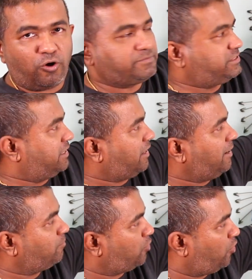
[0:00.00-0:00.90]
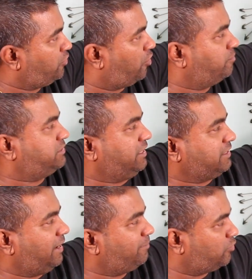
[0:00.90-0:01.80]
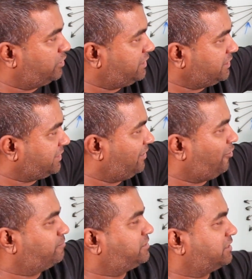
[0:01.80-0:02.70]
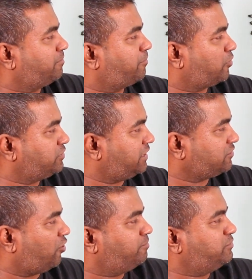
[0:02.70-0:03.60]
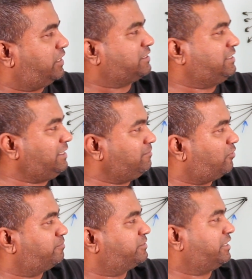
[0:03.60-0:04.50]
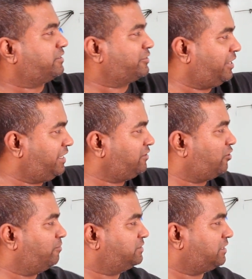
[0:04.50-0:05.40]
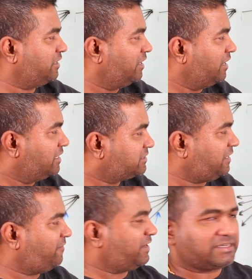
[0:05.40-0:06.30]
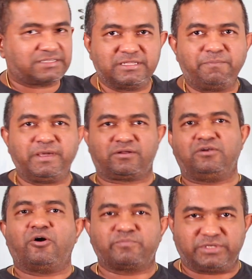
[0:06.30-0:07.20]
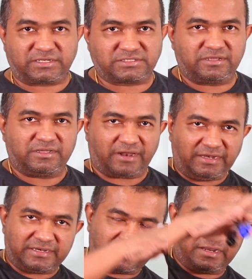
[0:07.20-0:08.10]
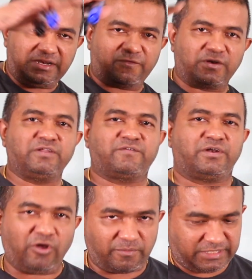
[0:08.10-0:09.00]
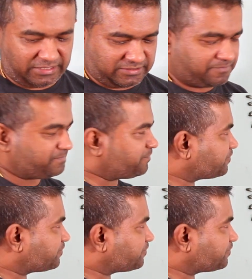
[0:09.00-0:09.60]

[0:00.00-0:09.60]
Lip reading: object, employee object, employee detail object, team object, training object, certificate and the payroll objects, right? It create different objects.